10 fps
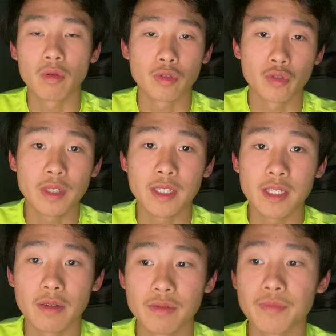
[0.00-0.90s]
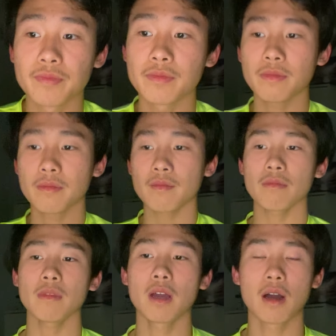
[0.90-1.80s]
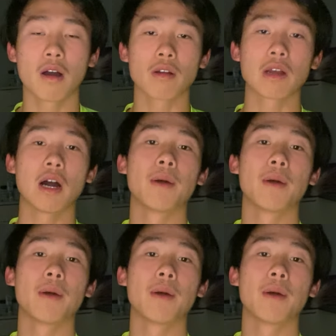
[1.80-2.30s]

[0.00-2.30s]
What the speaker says: joint cells are